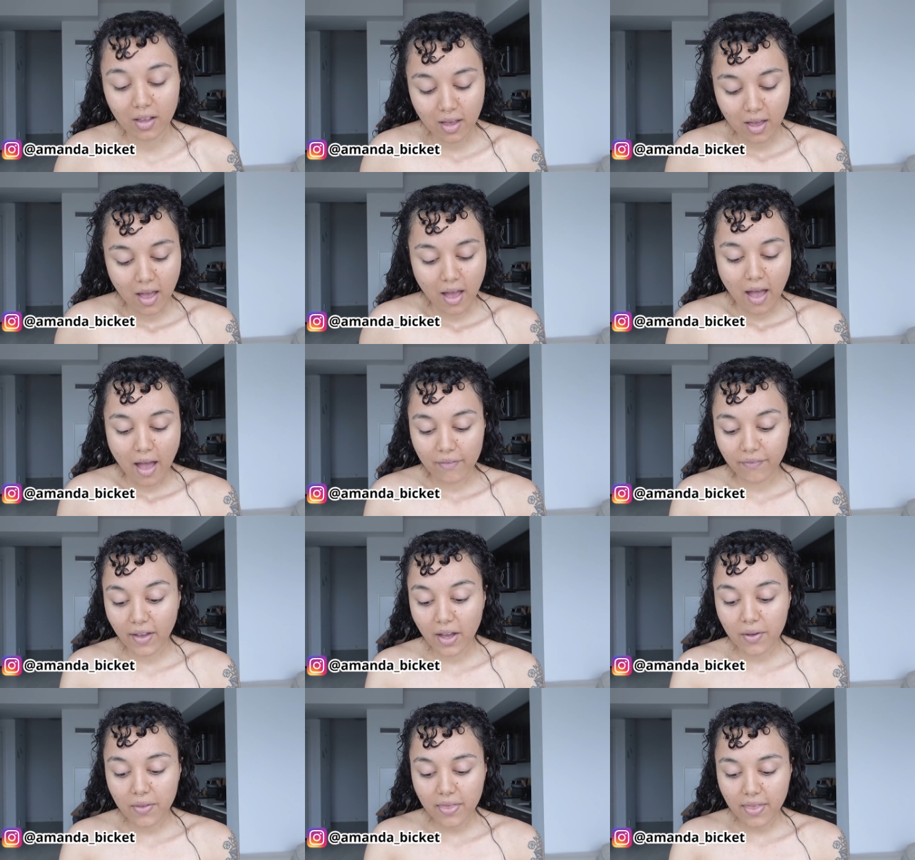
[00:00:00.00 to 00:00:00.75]
I
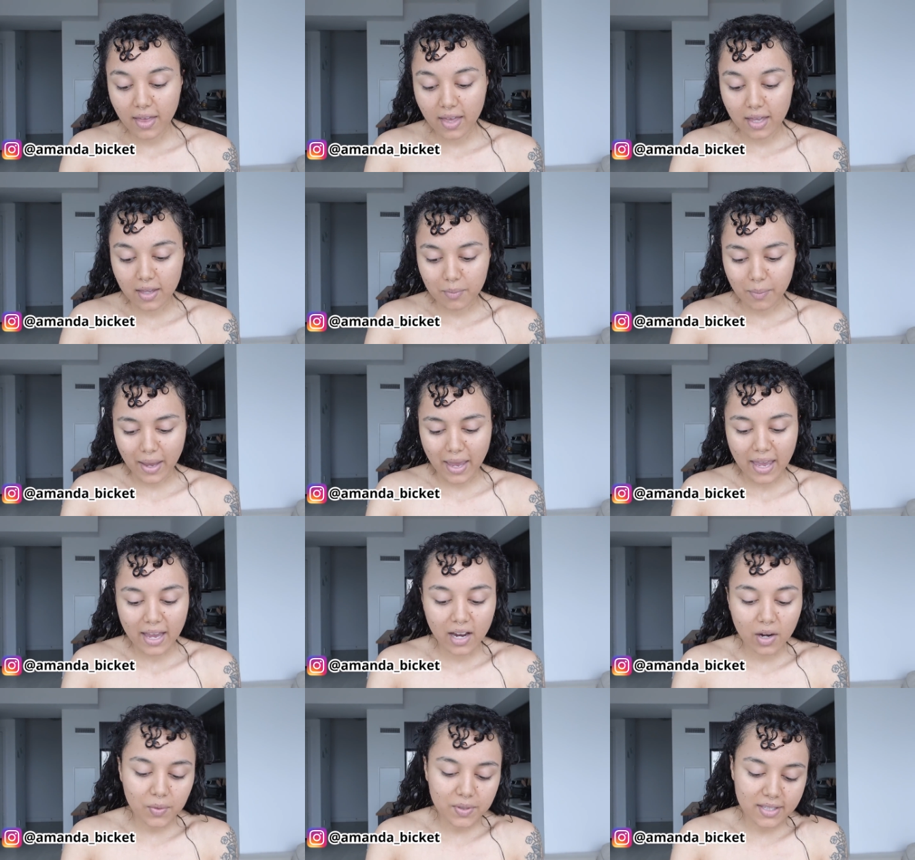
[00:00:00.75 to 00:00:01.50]
found that my
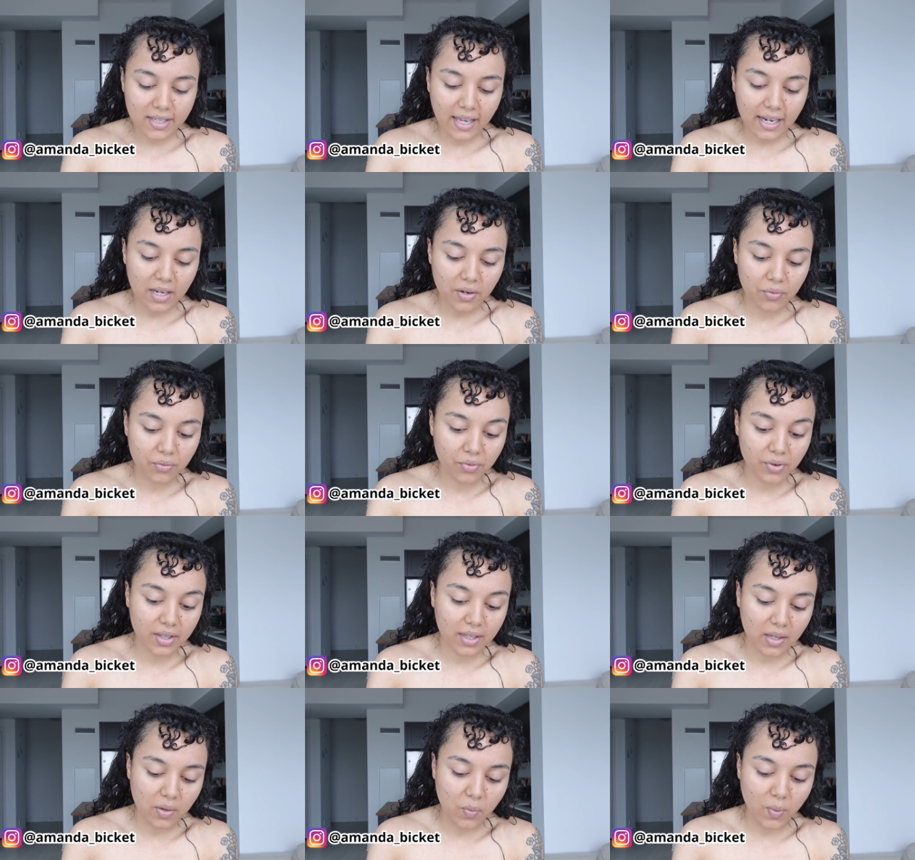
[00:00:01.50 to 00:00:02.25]
hair was getting
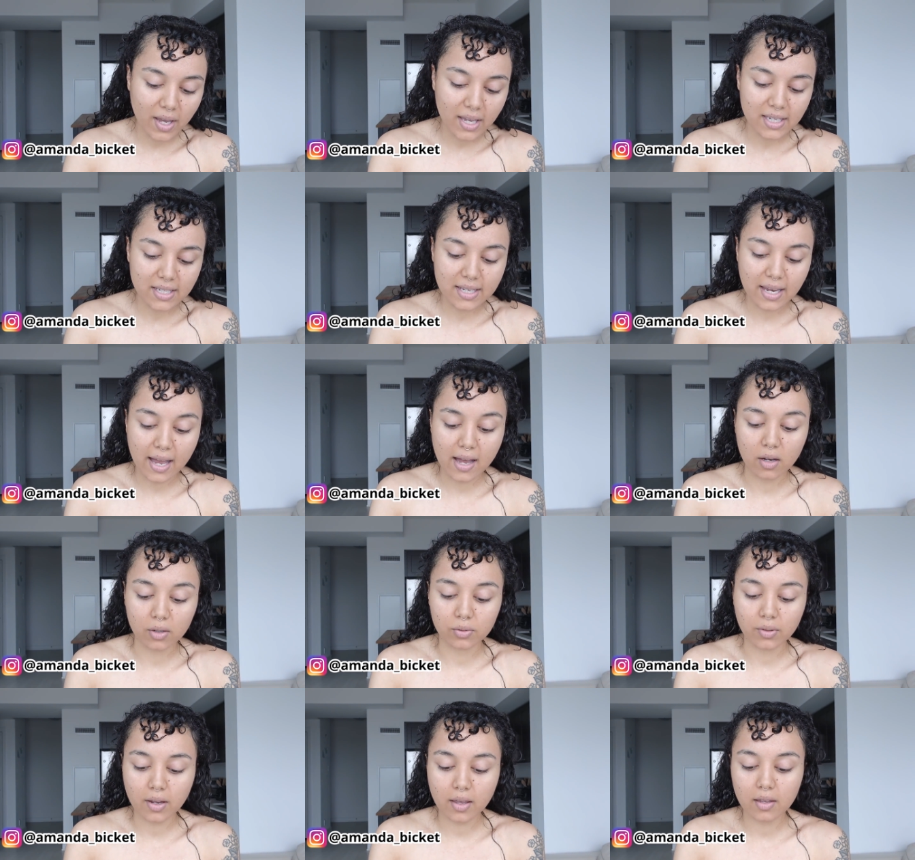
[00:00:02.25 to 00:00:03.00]
really weighed
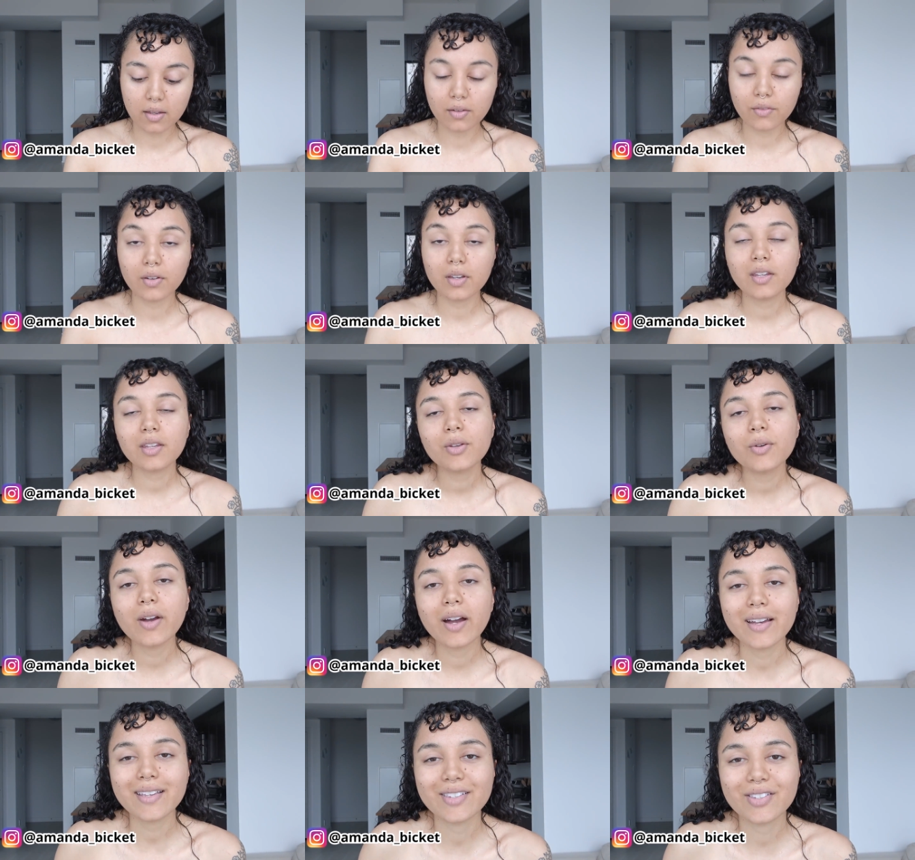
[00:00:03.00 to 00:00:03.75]
down, and
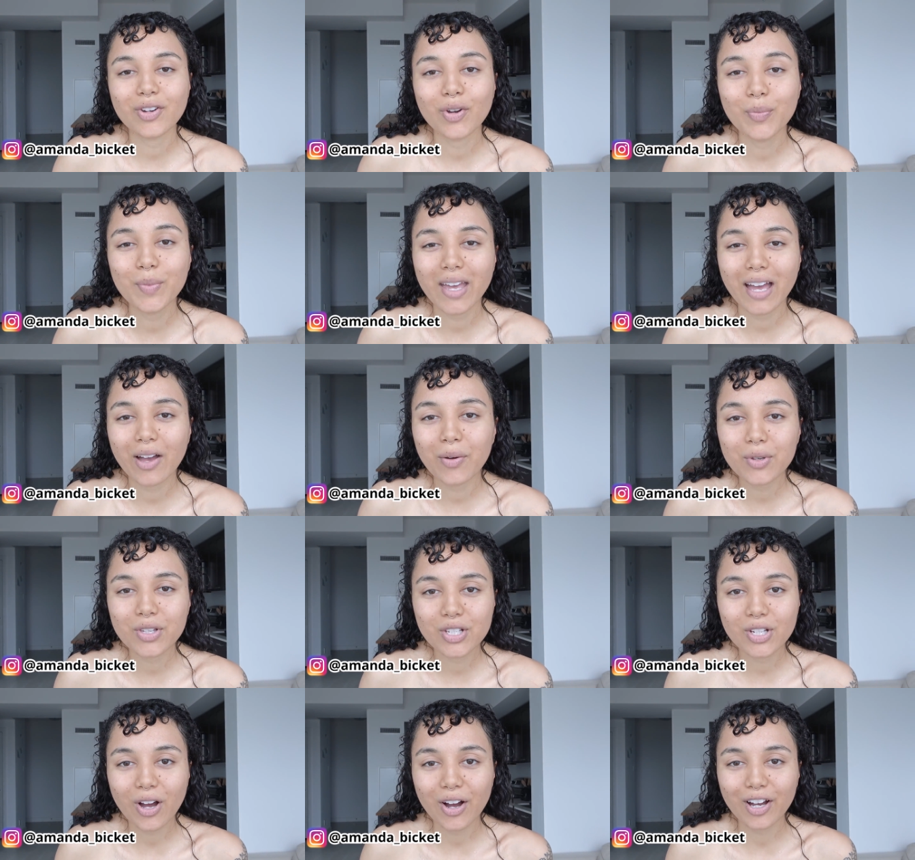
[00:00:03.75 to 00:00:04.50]
you guys know me, I
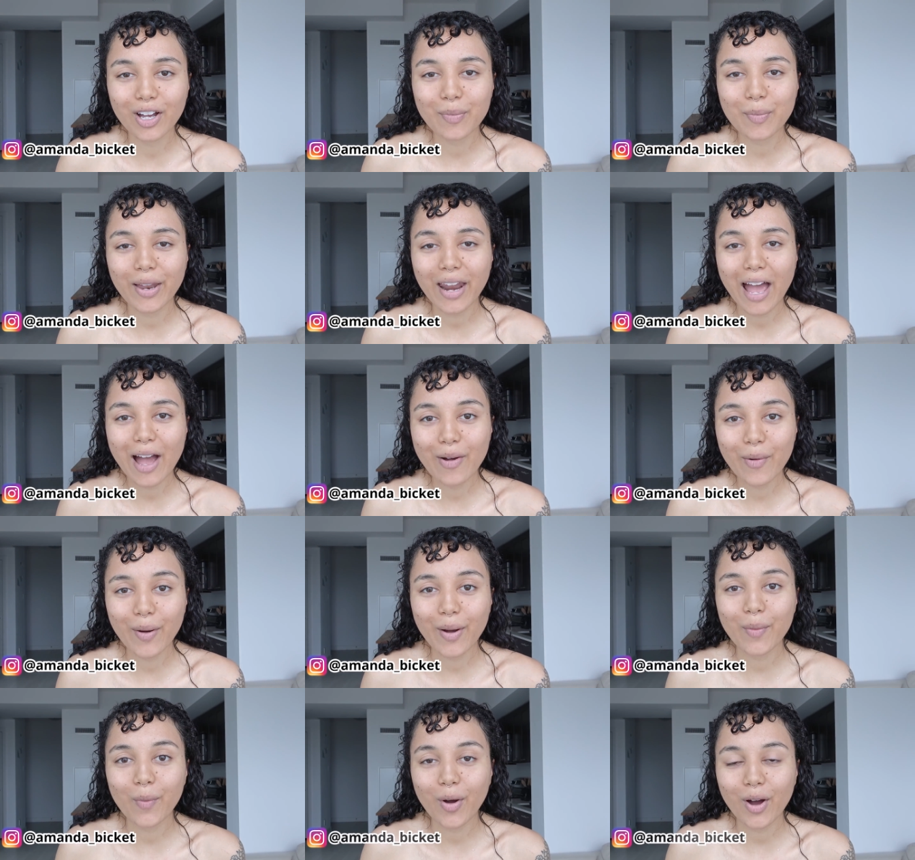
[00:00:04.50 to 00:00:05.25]
always talk about how
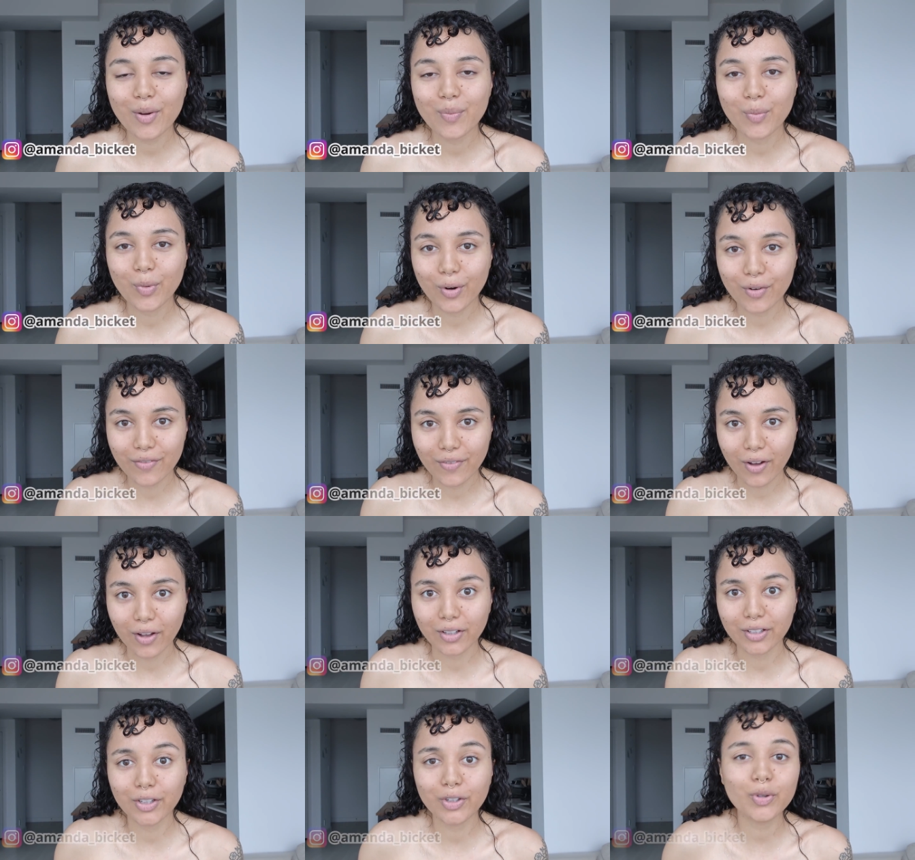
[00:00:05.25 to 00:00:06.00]
I want more
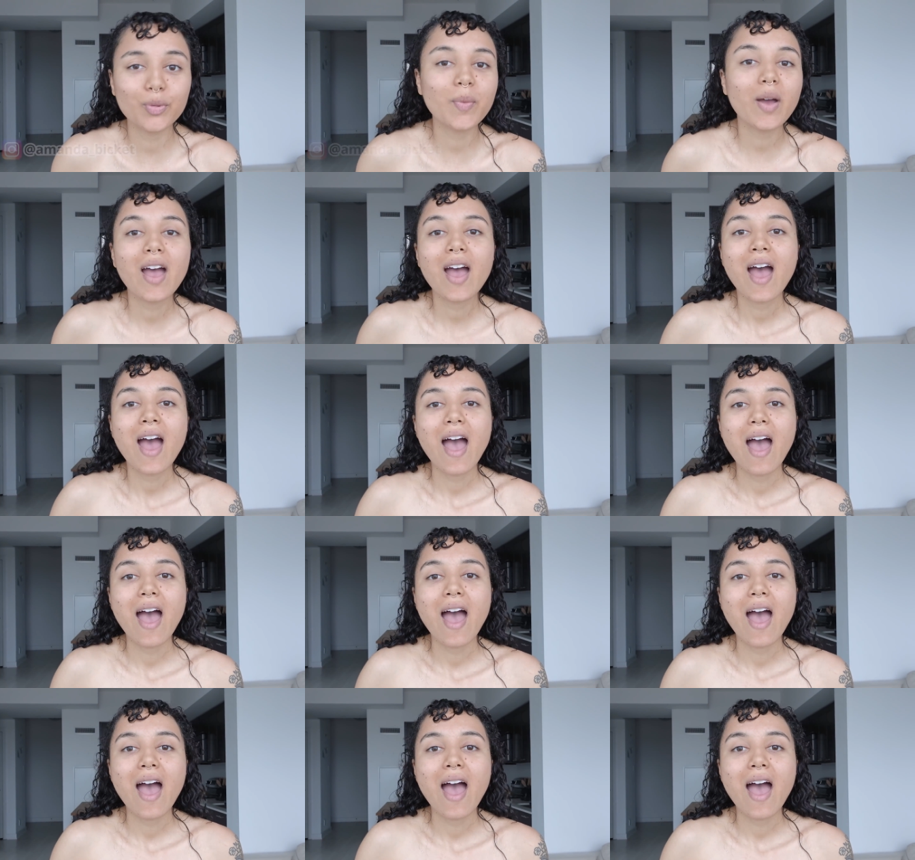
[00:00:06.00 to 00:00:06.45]
volume